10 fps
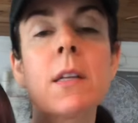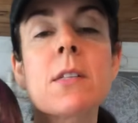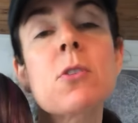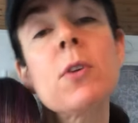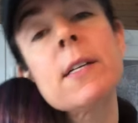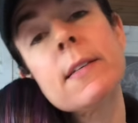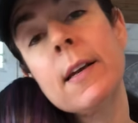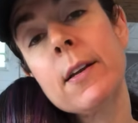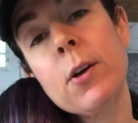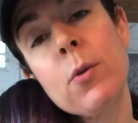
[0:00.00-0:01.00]
that's
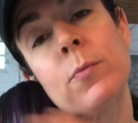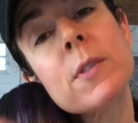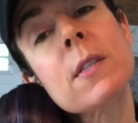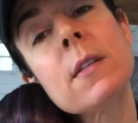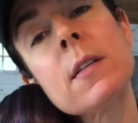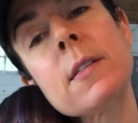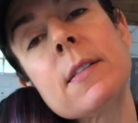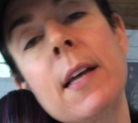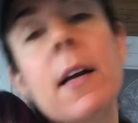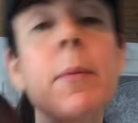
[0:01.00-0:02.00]
crazy, I know. It's a little
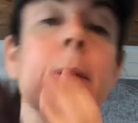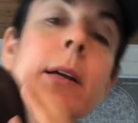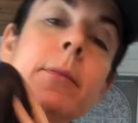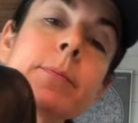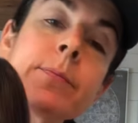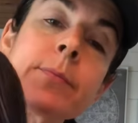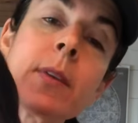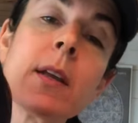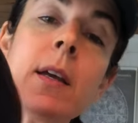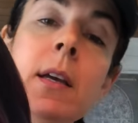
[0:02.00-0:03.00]
sick, but
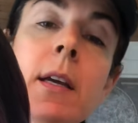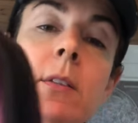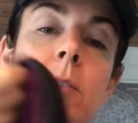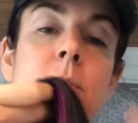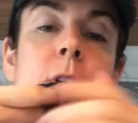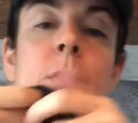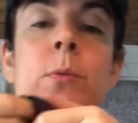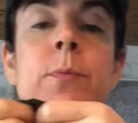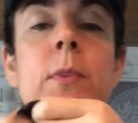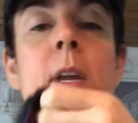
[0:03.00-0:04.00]
it's
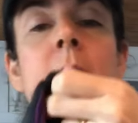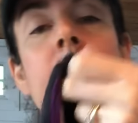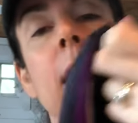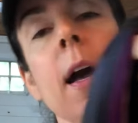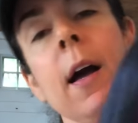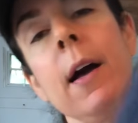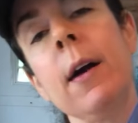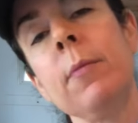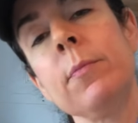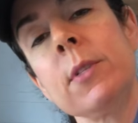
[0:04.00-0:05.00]
true.
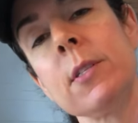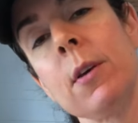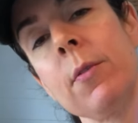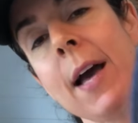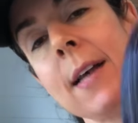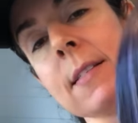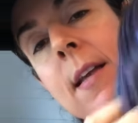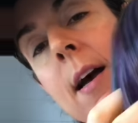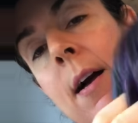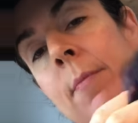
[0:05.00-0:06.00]
So that's
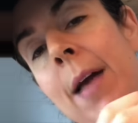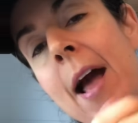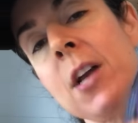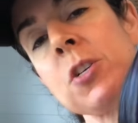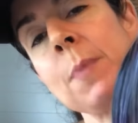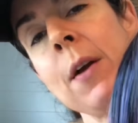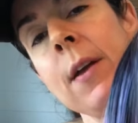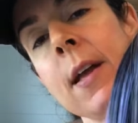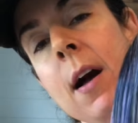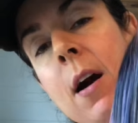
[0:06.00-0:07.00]

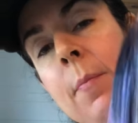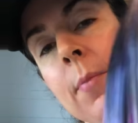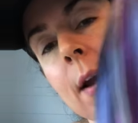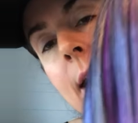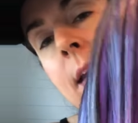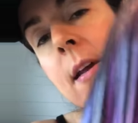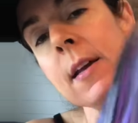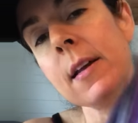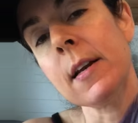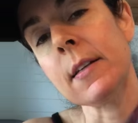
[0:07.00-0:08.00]
Ashberry Ombre.
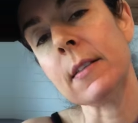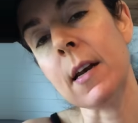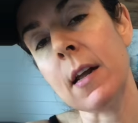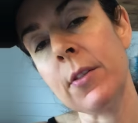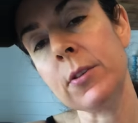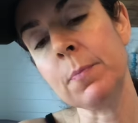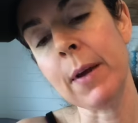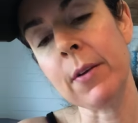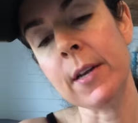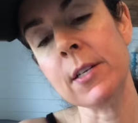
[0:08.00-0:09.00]
It's got all those
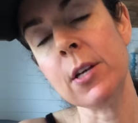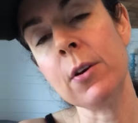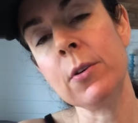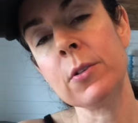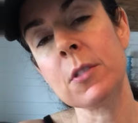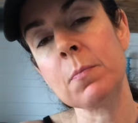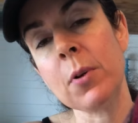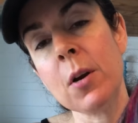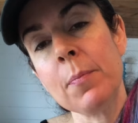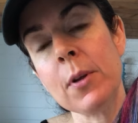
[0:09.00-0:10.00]
berry tones,
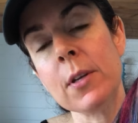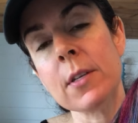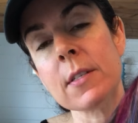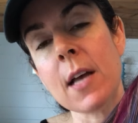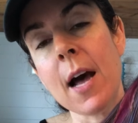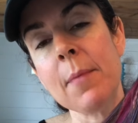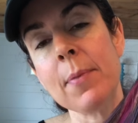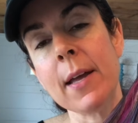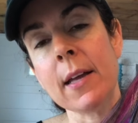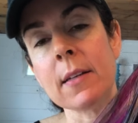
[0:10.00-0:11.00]
purples, hot
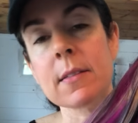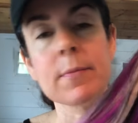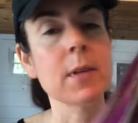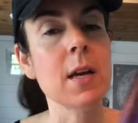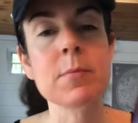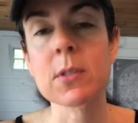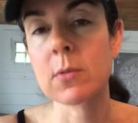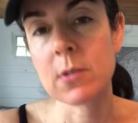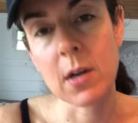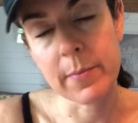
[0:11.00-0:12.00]
pinks. I'm so
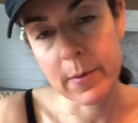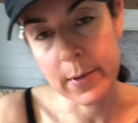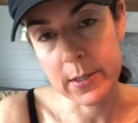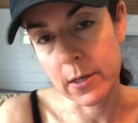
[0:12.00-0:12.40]
sorry about my